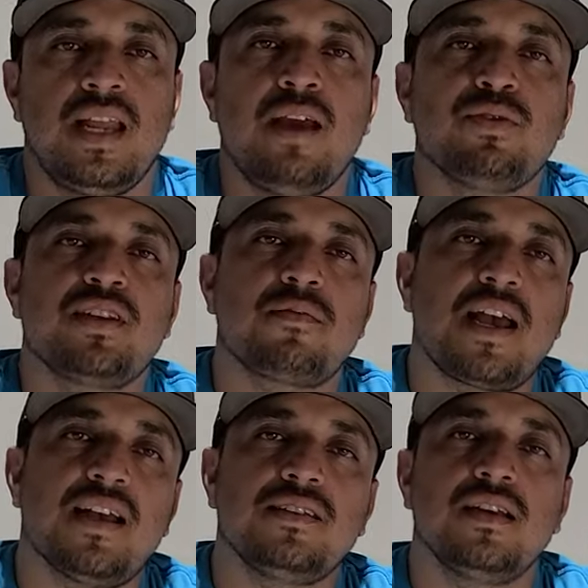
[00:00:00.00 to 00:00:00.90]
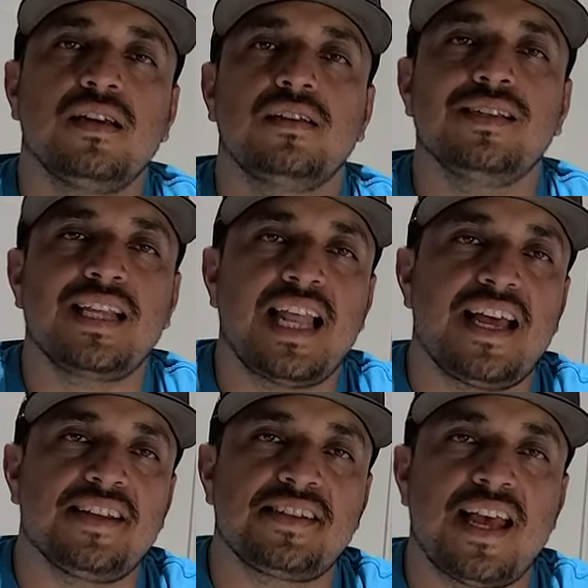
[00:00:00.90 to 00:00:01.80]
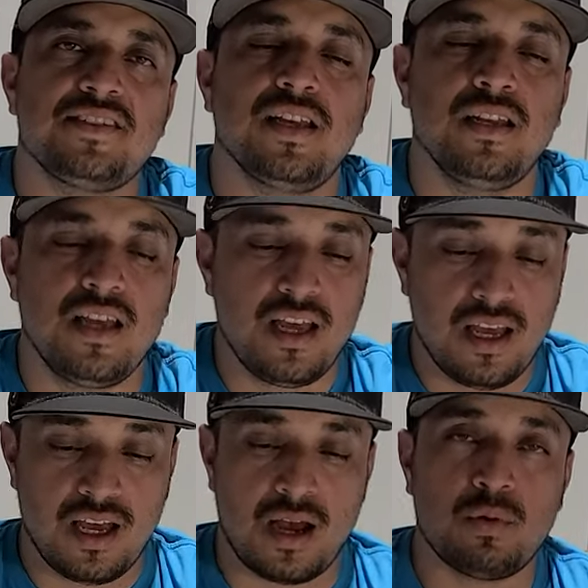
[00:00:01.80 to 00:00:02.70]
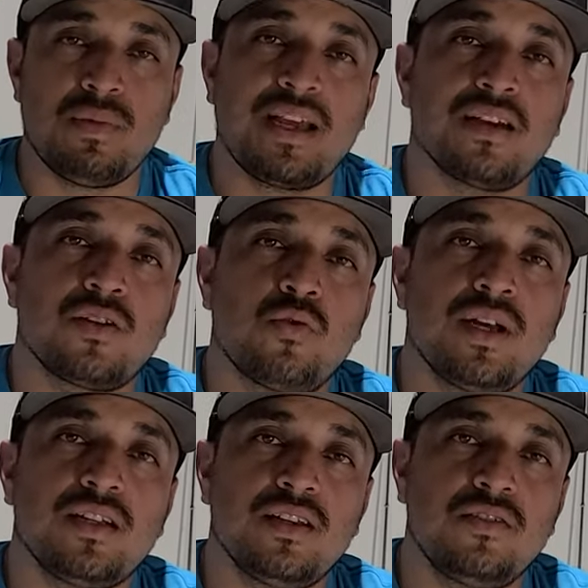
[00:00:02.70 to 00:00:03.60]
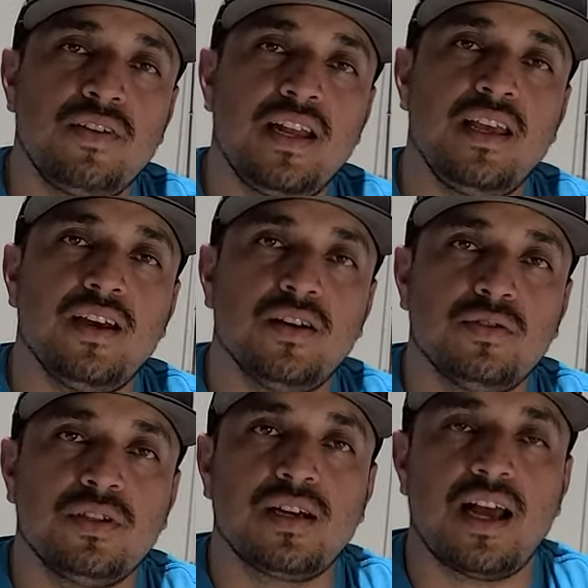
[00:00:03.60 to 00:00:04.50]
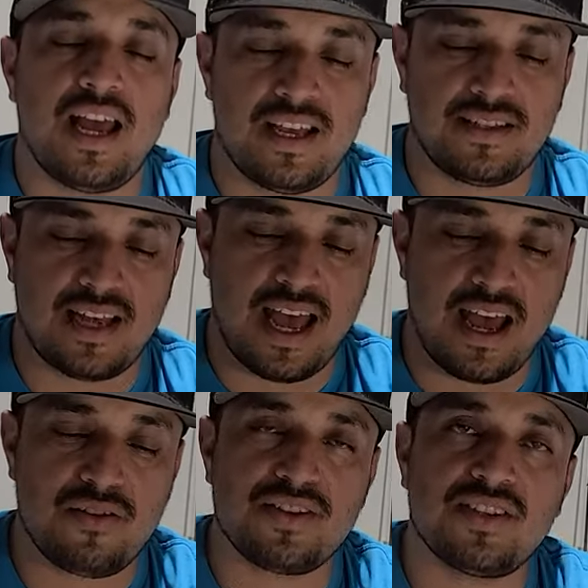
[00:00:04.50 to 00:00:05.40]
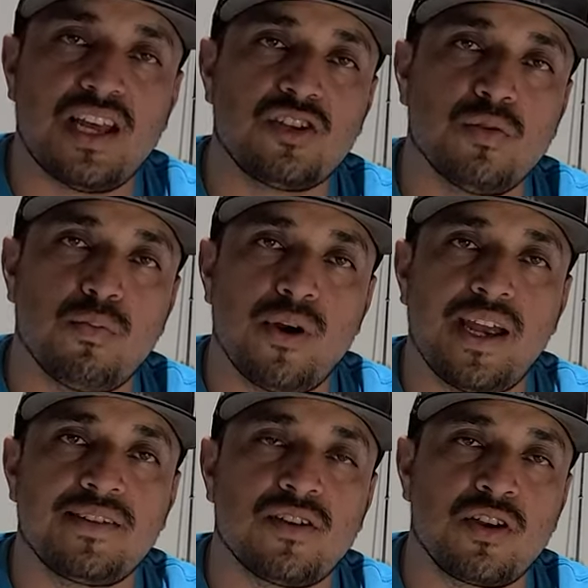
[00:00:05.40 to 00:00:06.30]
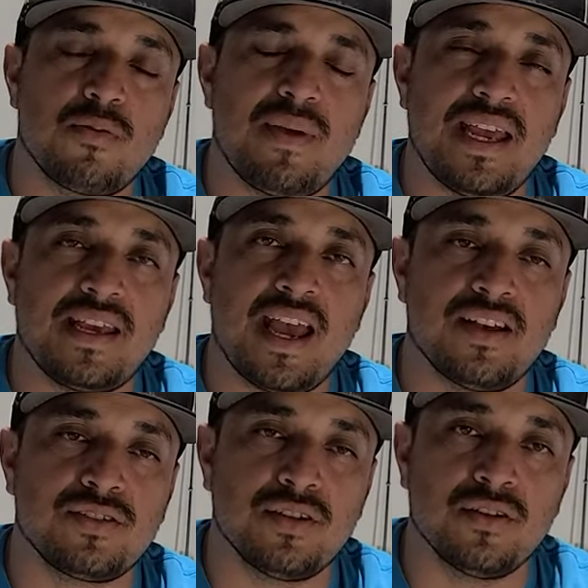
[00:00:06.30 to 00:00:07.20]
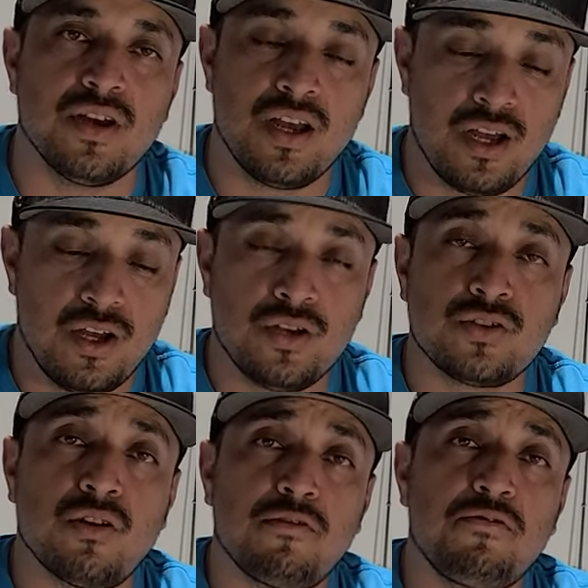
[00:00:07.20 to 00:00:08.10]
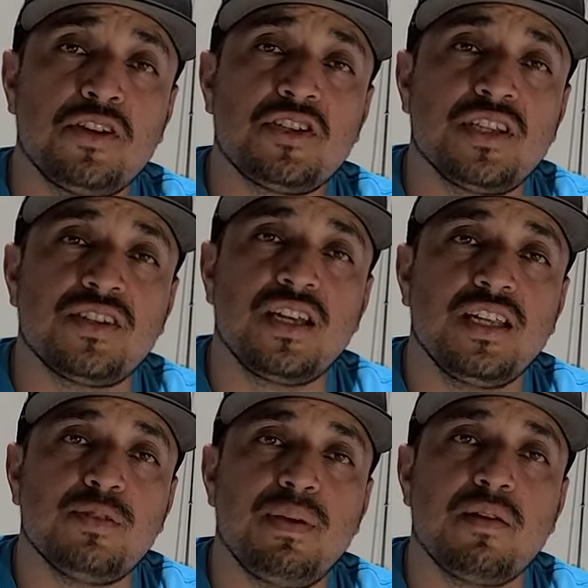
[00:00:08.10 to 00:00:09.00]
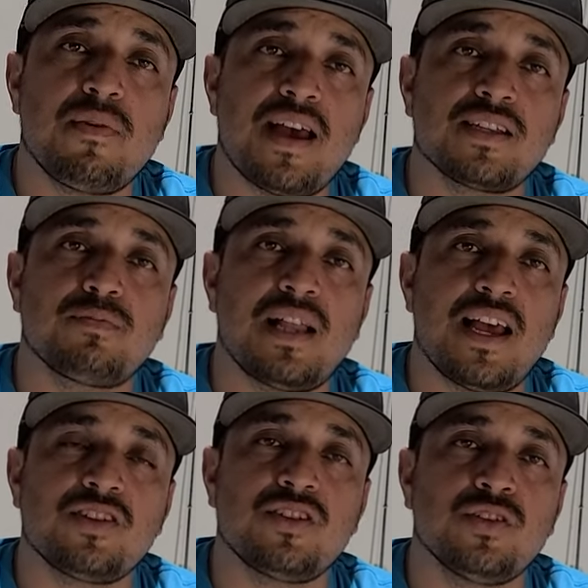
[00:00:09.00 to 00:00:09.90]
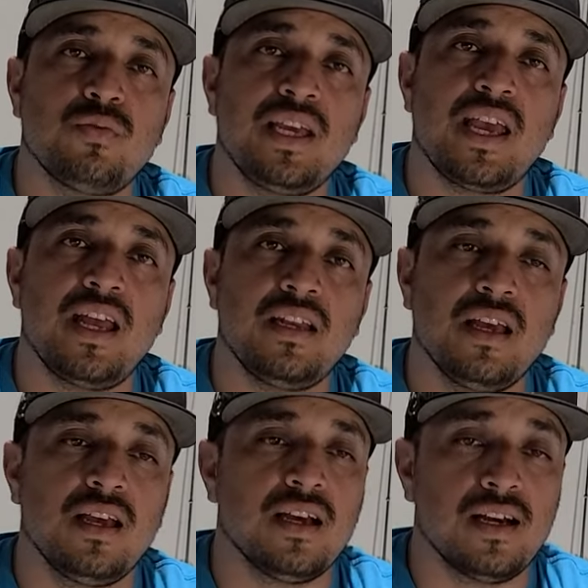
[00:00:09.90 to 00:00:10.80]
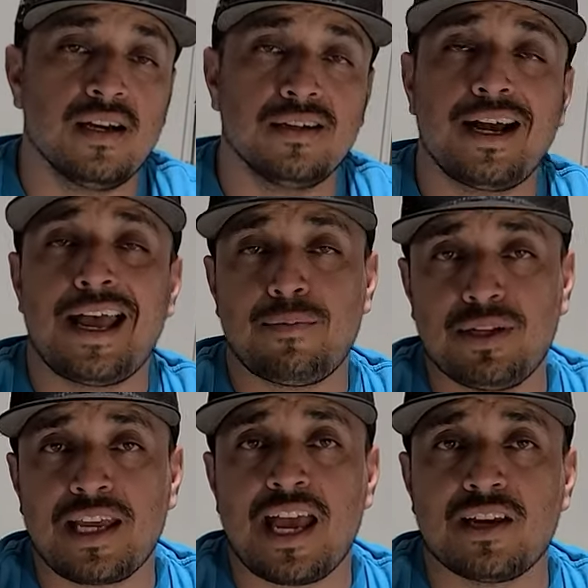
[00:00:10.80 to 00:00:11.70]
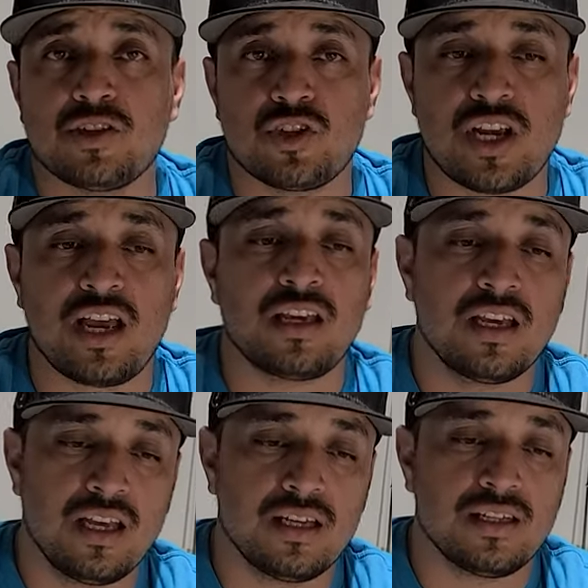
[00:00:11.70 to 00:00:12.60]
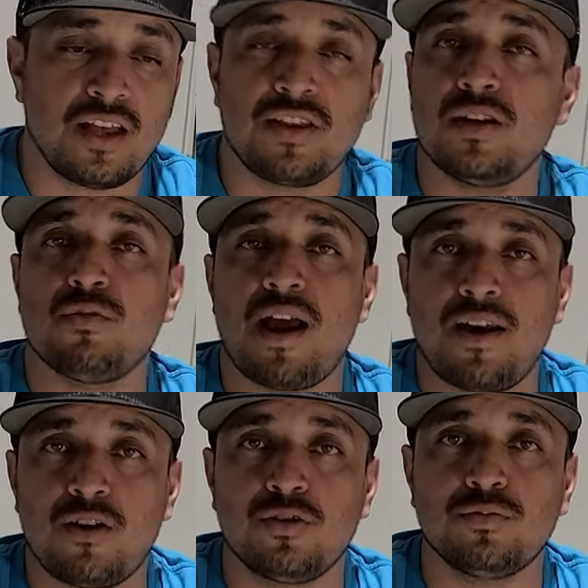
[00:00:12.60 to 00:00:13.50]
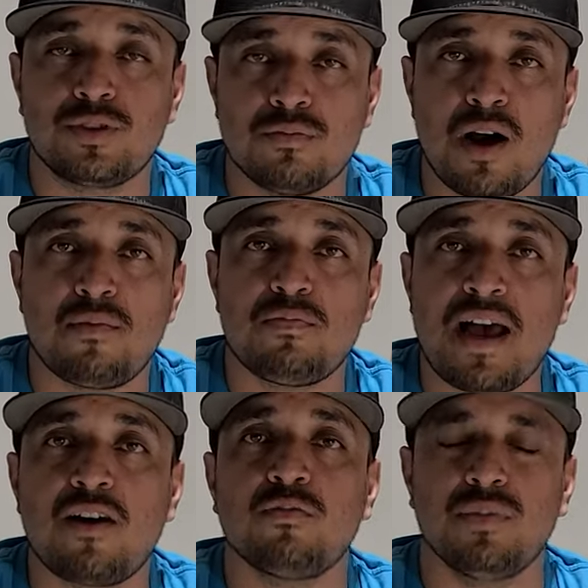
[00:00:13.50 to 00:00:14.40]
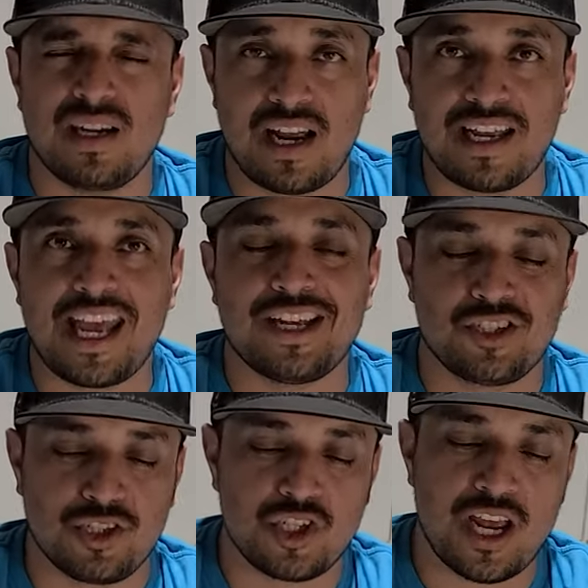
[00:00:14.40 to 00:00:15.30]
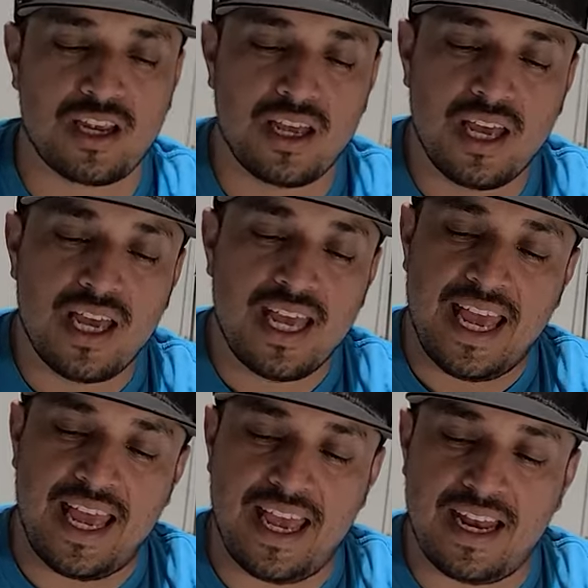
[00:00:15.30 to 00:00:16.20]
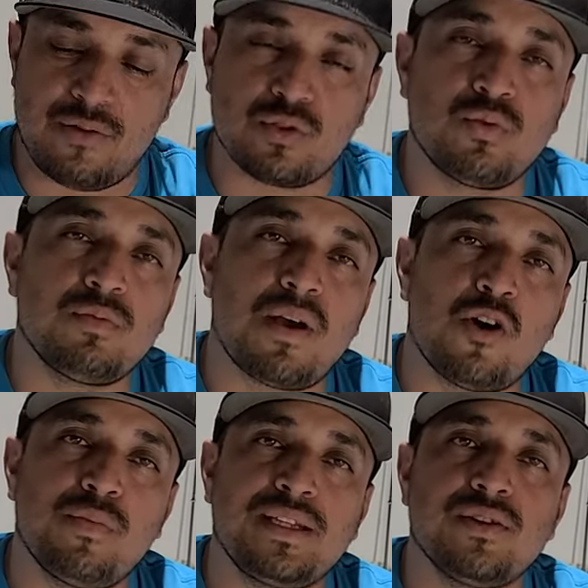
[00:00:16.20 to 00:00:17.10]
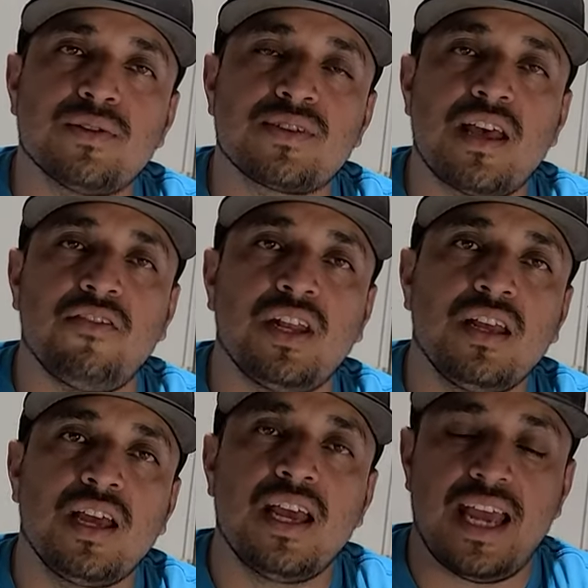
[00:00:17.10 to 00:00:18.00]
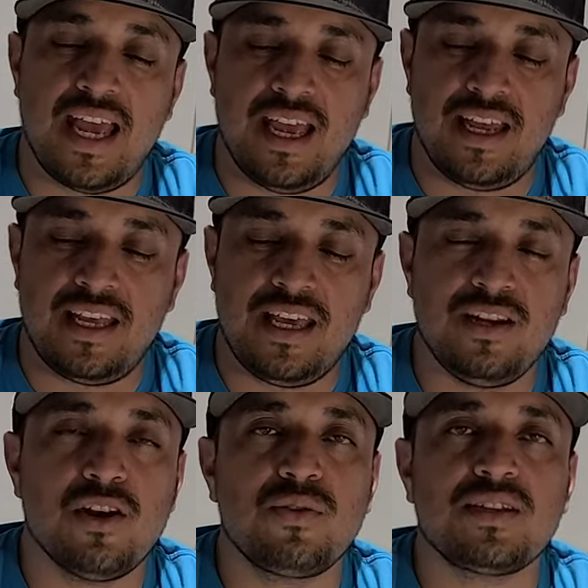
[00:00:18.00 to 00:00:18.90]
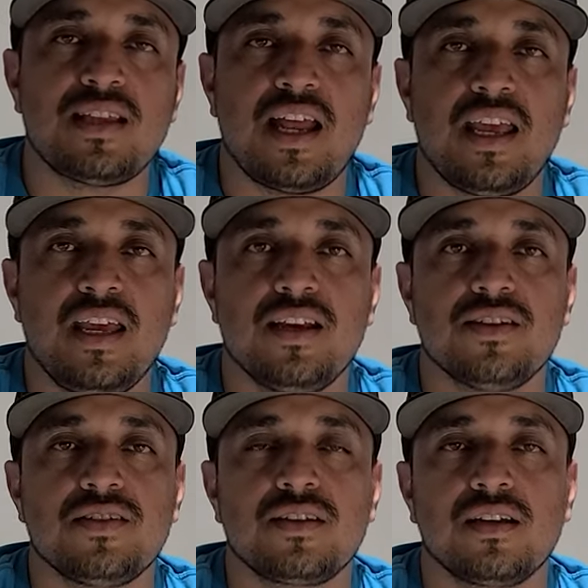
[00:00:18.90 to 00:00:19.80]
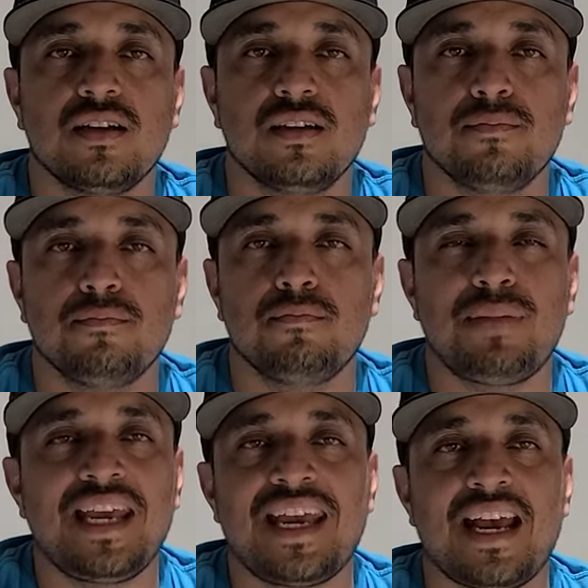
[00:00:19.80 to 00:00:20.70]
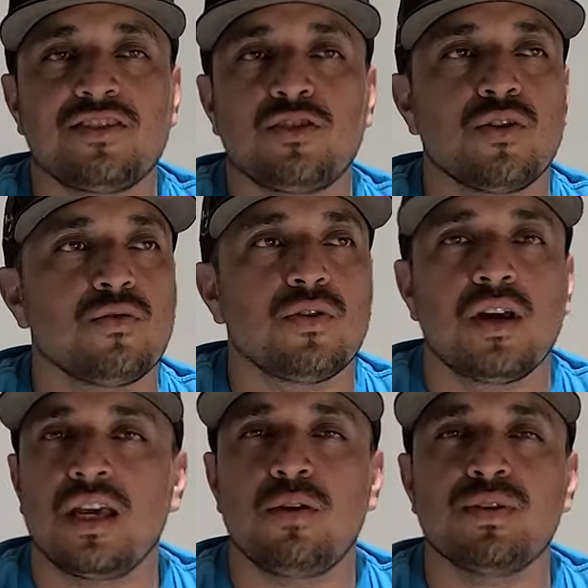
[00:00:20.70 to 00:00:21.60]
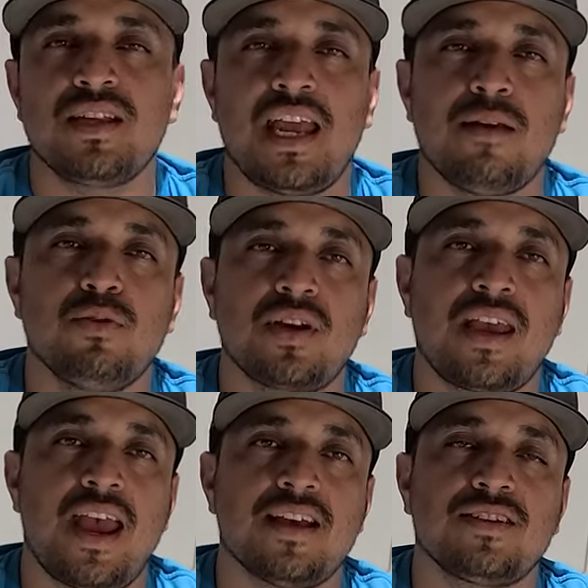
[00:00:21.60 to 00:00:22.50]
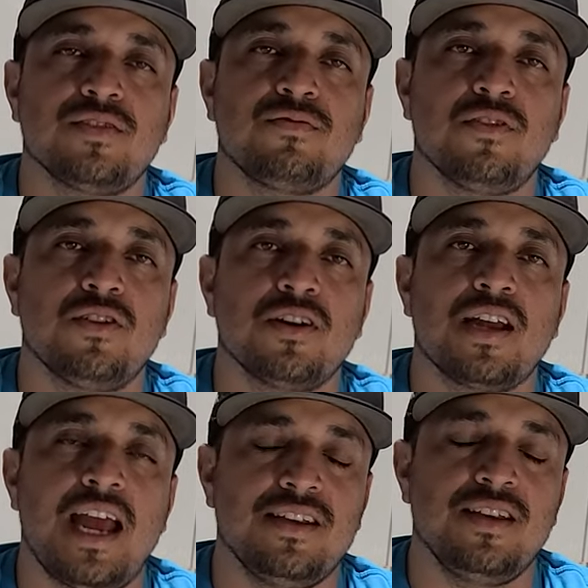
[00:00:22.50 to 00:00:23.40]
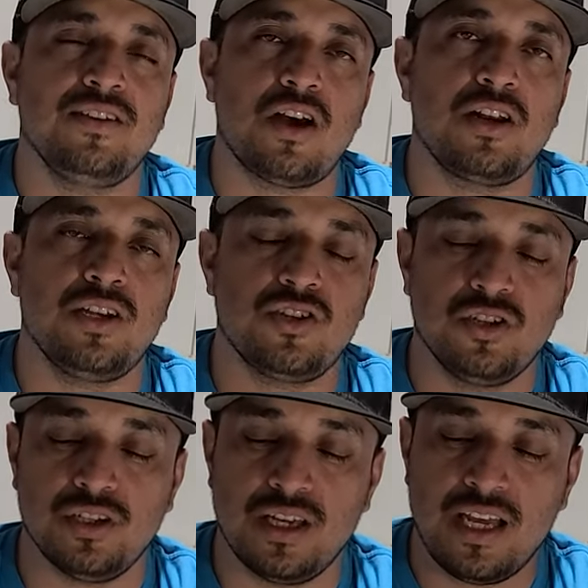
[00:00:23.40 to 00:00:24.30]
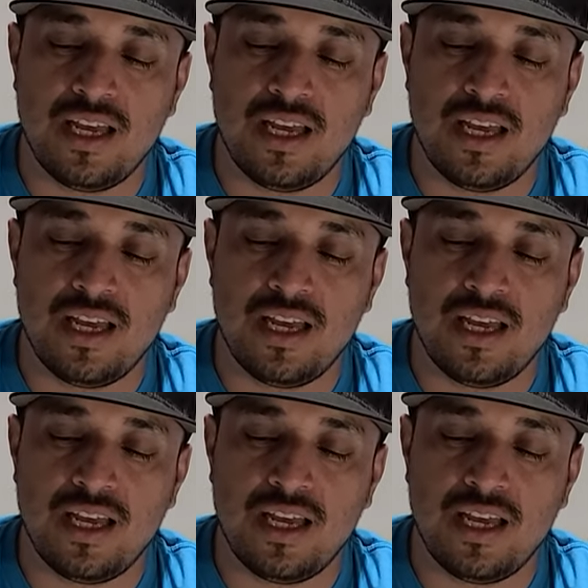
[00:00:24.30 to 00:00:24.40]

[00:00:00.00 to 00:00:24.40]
Hey, what's up guys? This is the Latin Assassin. I'm gonna make a quick little video as to how to set your brakes on your bait caster. So I fished the Sealy's Big Bass Splash this weekend. I happened to cash a check. Nothing to write home to mom about, but I cashed a check. And I was with my homie 207, and he noticed that his bait caster, he wasn't able to cast as far as he thought he should.